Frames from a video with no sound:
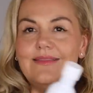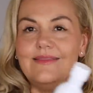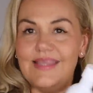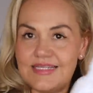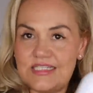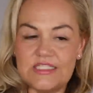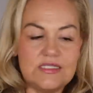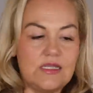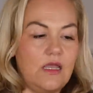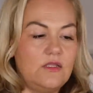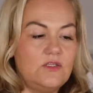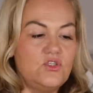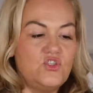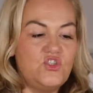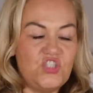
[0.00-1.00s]
This
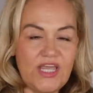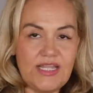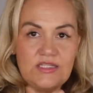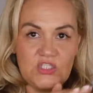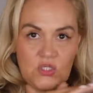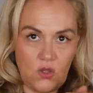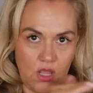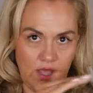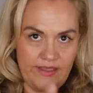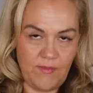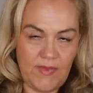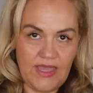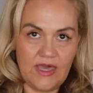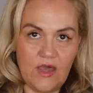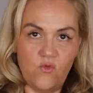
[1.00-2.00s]
gentle
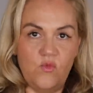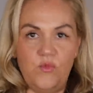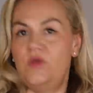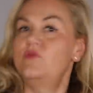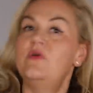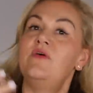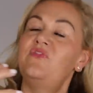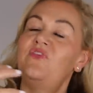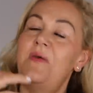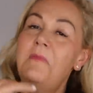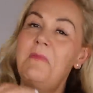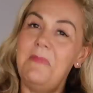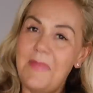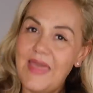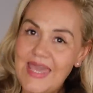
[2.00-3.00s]
eye makeup remover,
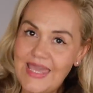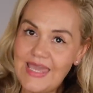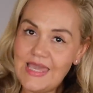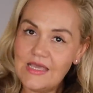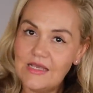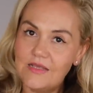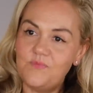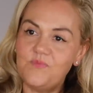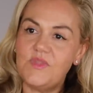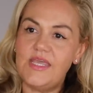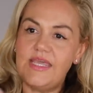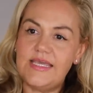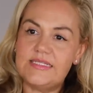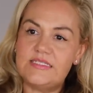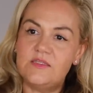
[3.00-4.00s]
for me,
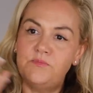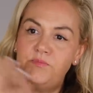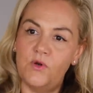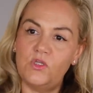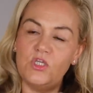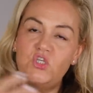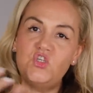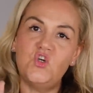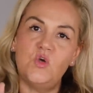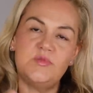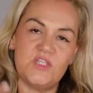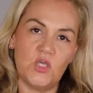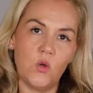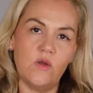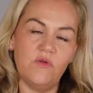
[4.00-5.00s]
is the Body
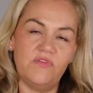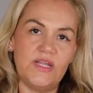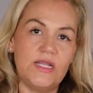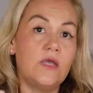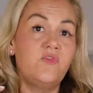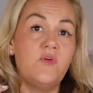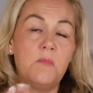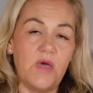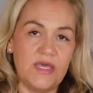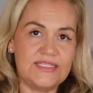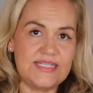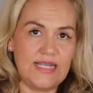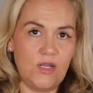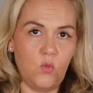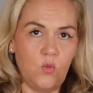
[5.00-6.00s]
Shop's equivalent of a
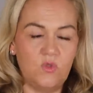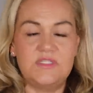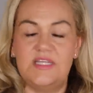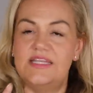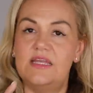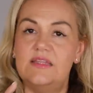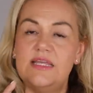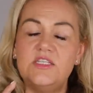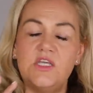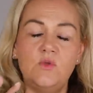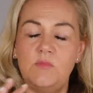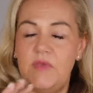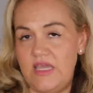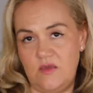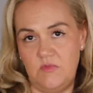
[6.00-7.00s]
micellar water. Now, they
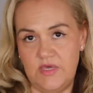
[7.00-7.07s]
don't make a